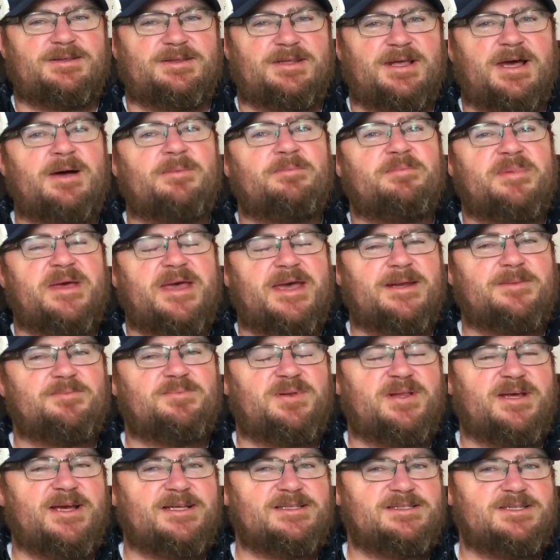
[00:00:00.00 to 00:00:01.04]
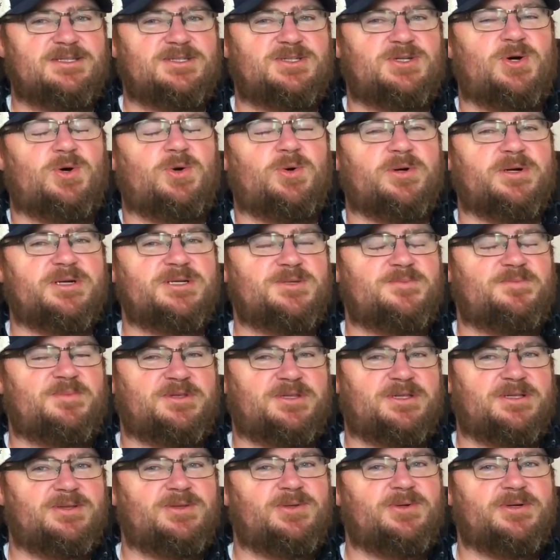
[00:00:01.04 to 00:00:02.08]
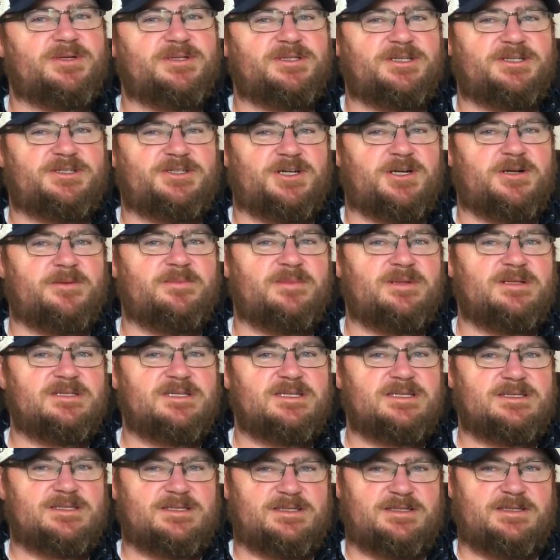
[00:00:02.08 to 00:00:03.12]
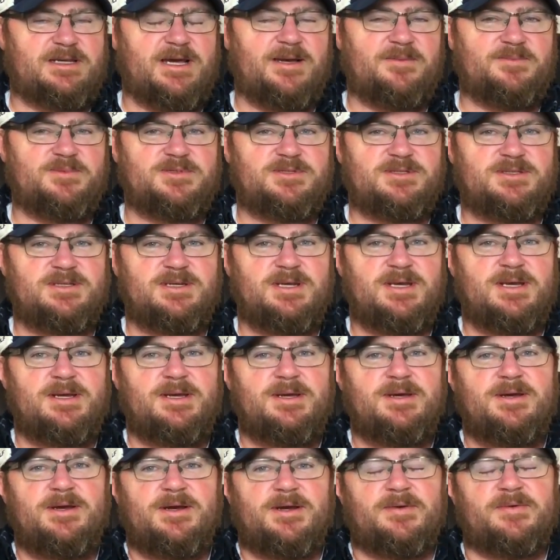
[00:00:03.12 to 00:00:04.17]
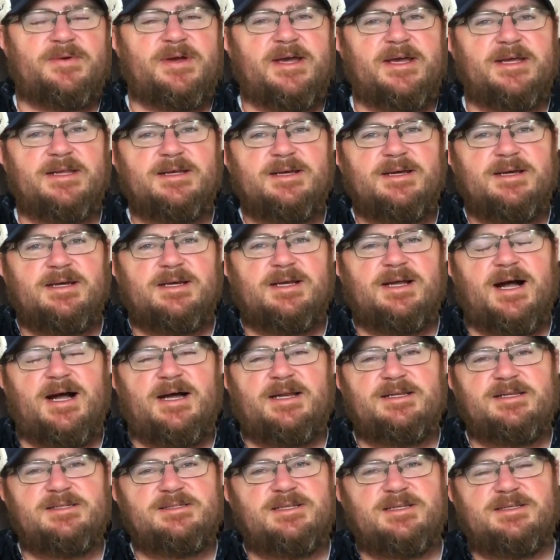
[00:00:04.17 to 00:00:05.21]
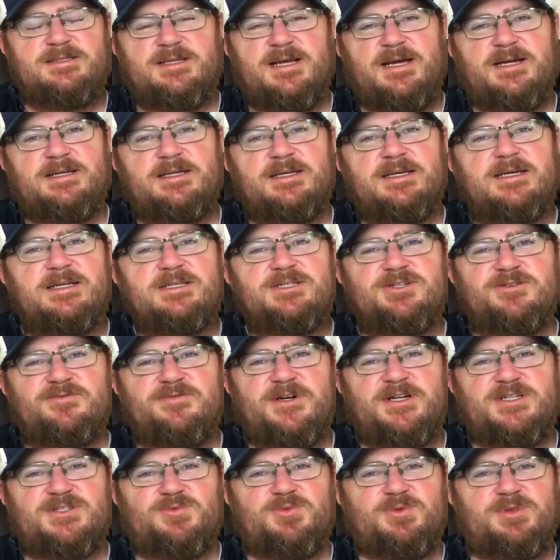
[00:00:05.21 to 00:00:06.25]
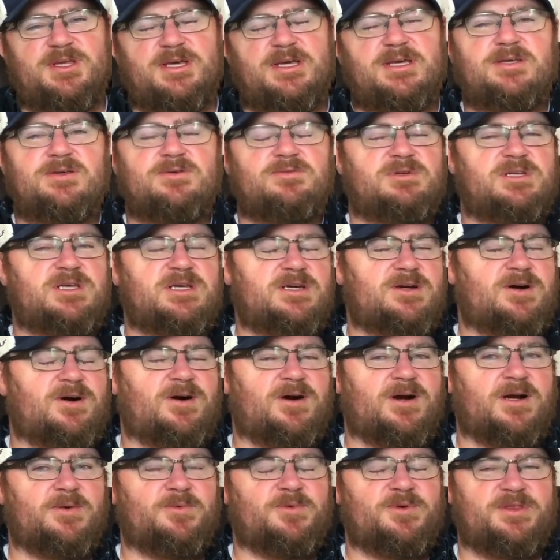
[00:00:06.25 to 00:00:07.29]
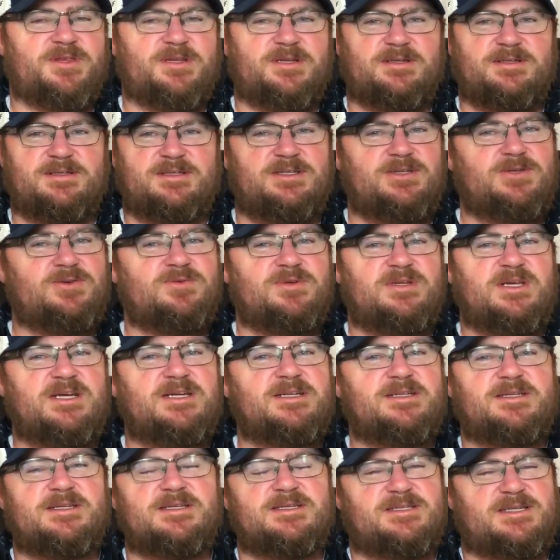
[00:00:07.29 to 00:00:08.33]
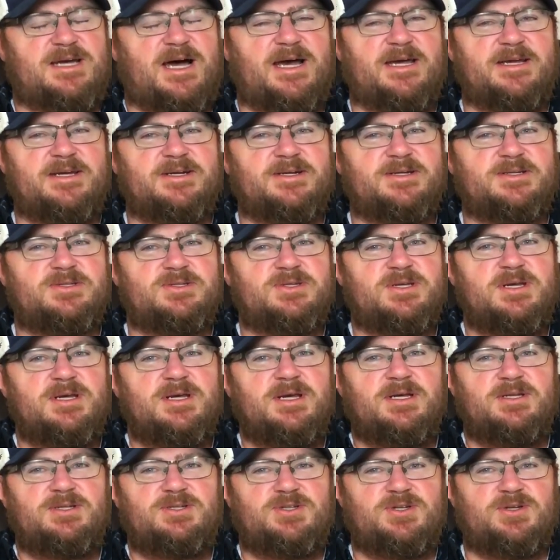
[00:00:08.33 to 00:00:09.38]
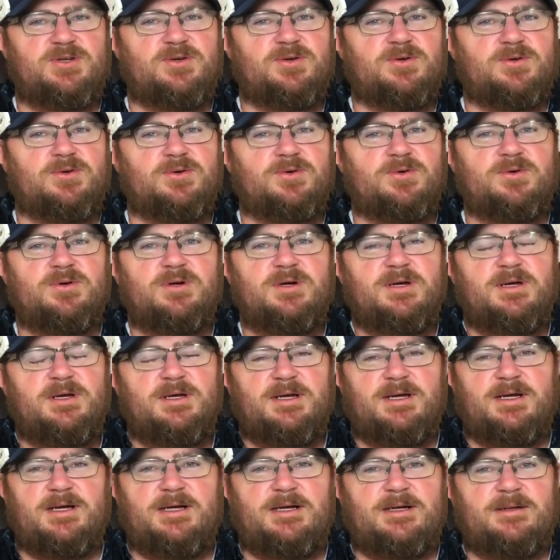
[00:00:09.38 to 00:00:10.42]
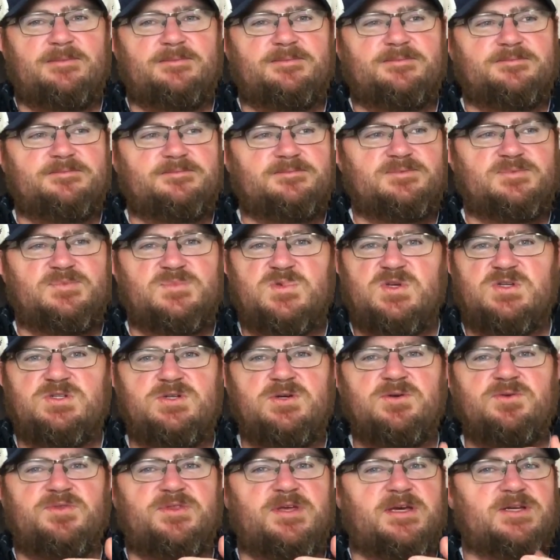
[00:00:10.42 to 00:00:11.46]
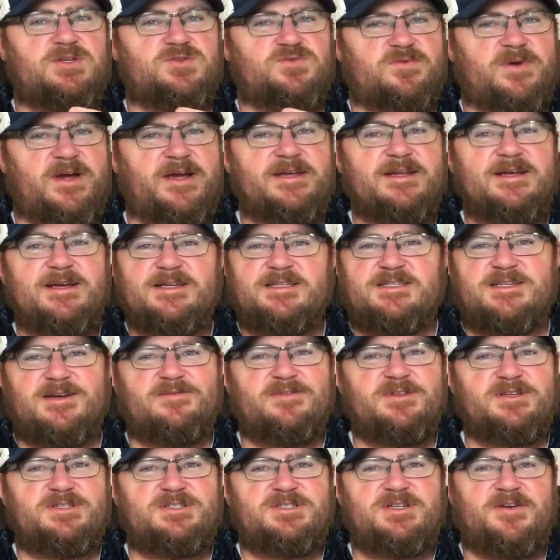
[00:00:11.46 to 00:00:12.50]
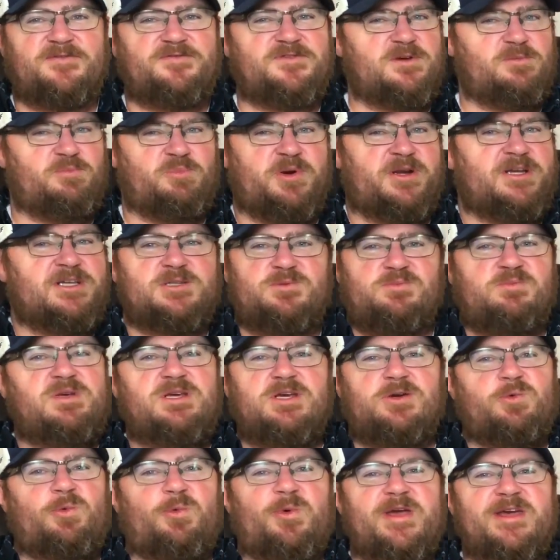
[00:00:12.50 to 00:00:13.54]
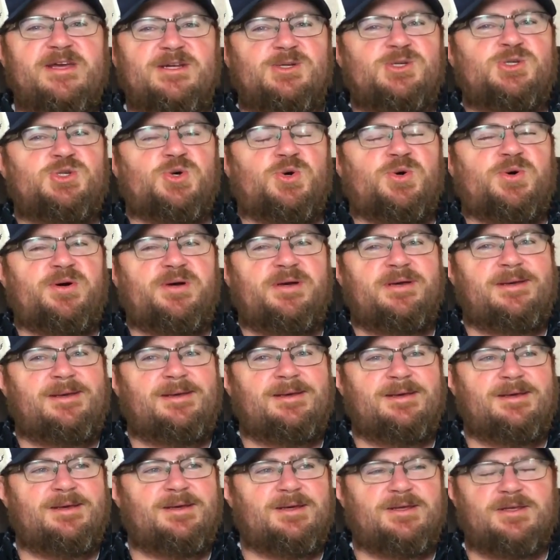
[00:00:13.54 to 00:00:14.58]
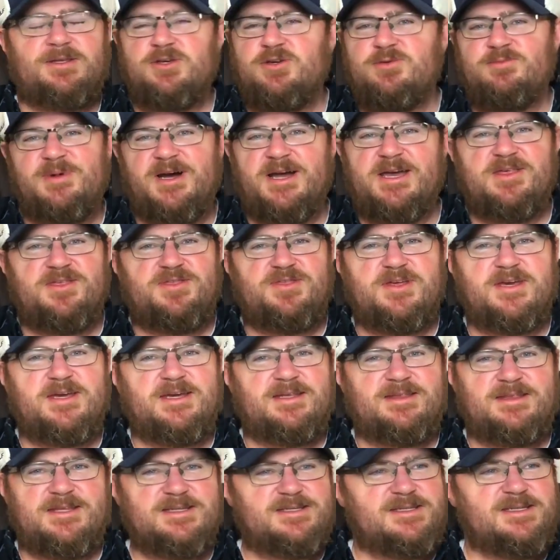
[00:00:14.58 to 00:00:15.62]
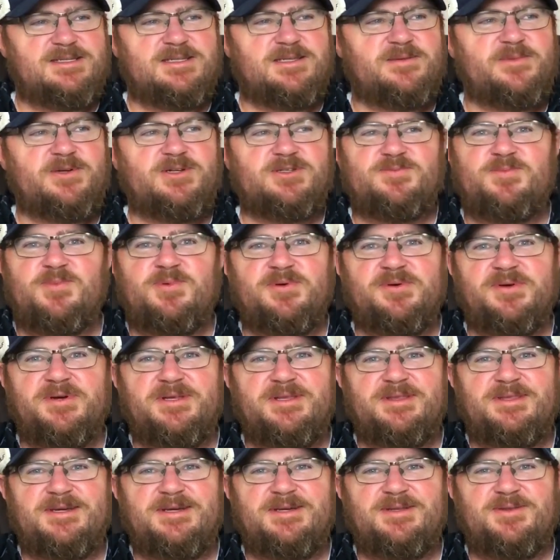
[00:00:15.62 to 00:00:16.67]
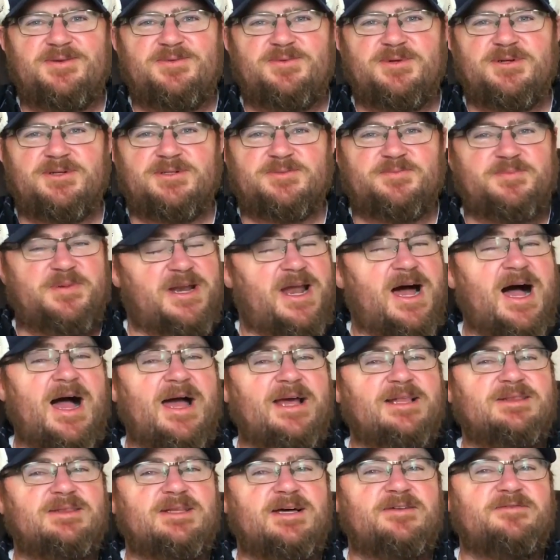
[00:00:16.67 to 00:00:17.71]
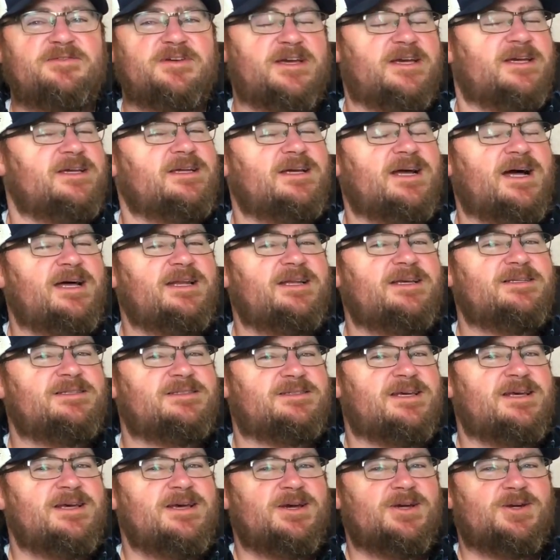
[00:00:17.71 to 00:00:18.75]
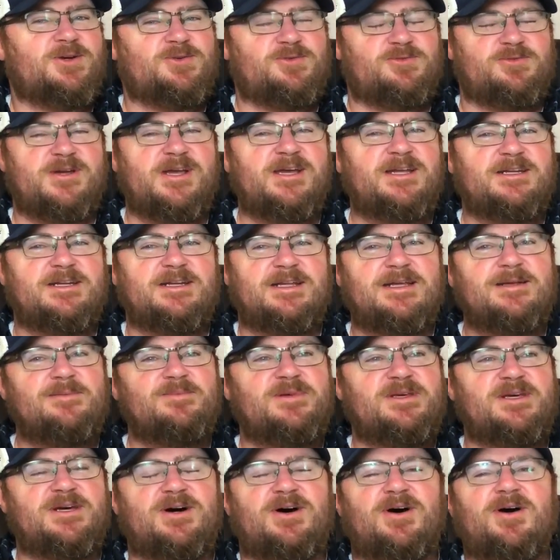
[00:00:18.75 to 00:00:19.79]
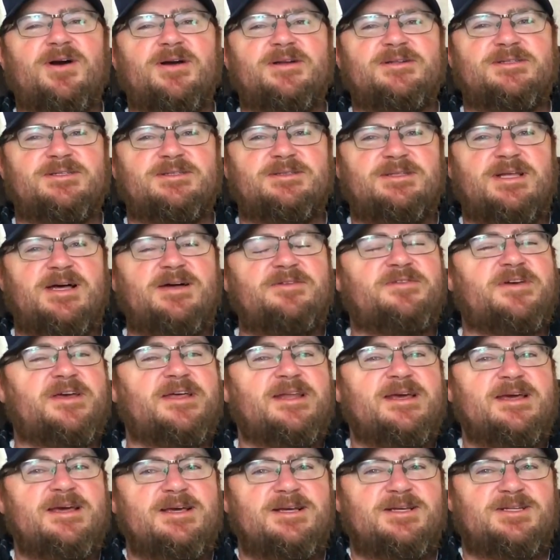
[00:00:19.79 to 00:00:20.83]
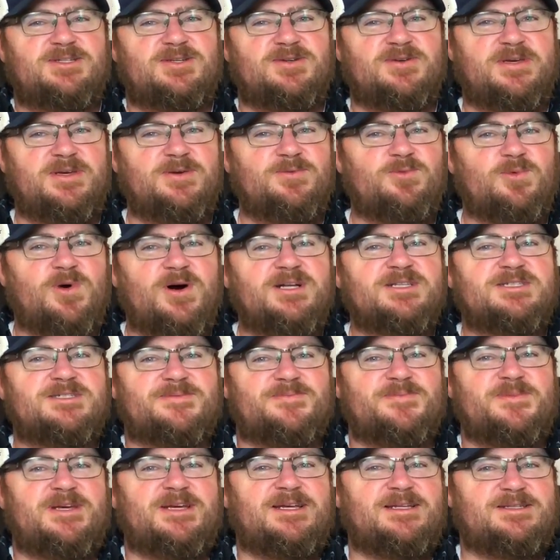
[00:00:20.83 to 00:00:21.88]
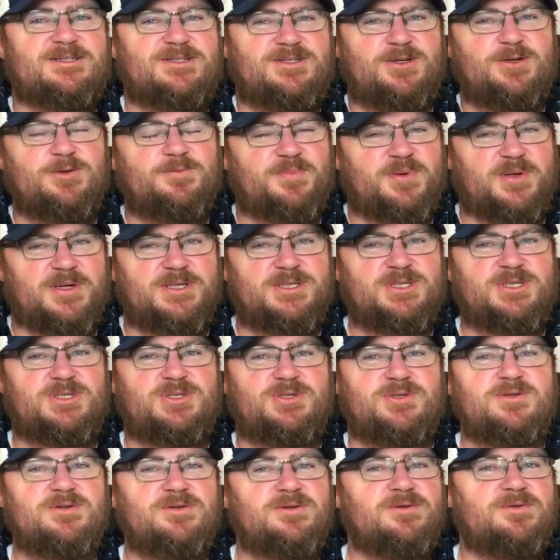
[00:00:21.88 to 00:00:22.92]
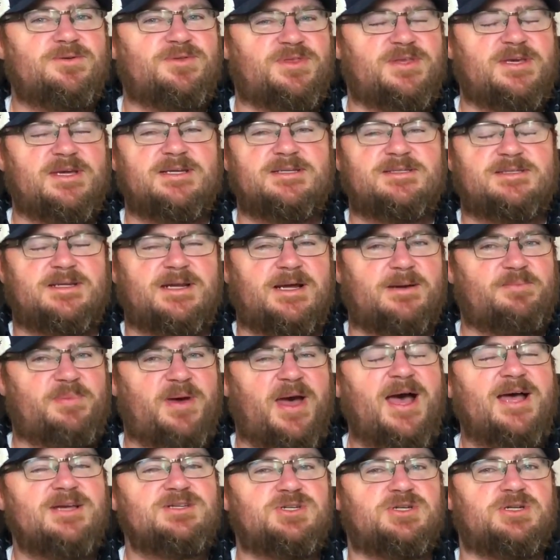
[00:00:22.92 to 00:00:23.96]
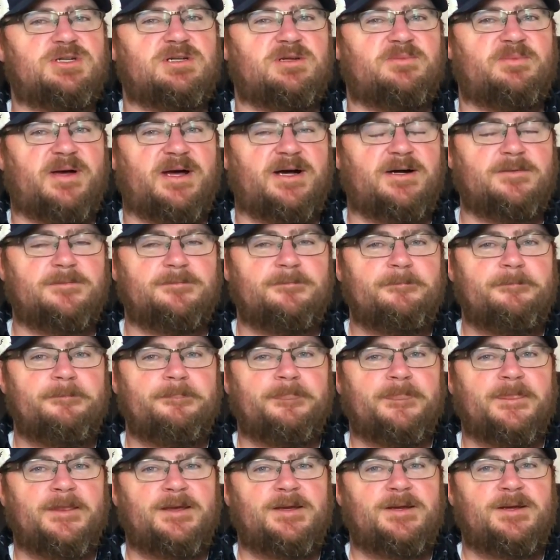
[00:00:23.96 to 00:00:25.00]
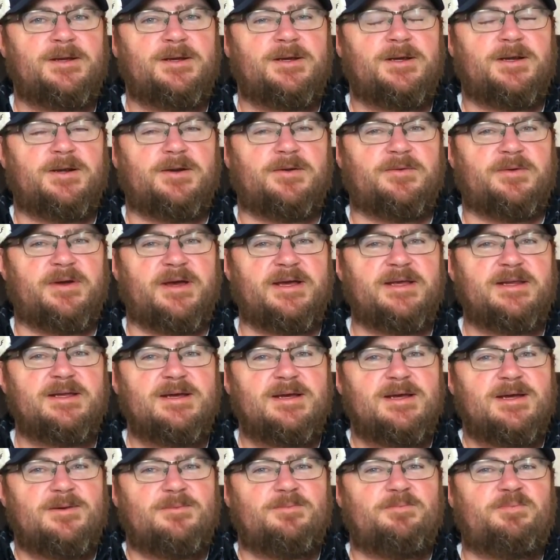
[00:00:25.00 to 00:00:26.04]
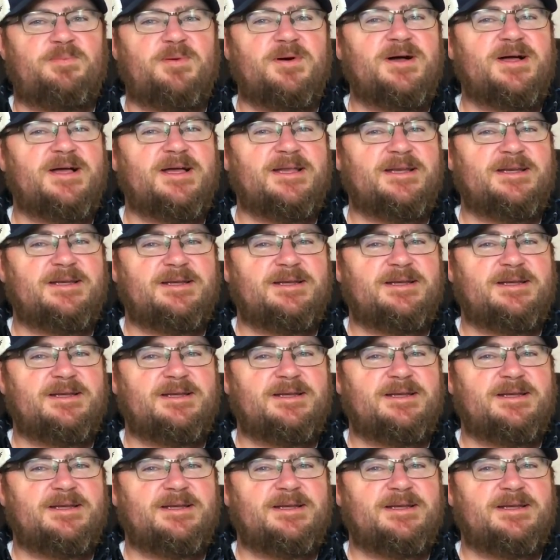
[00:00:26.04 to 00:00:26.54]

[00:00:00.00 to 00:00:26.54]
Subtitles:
a man plans his course, but the Lord determines his steps." Right? God has designed each of us with a unique heart, with unique desires to um, to do things. Right? Some of the stuff that brings me great joy, you might think this is the most boring thing in the world, but I love it, and God has created in me a heart to love it. So He wants me to pursue things that I'm passionate about. Right? But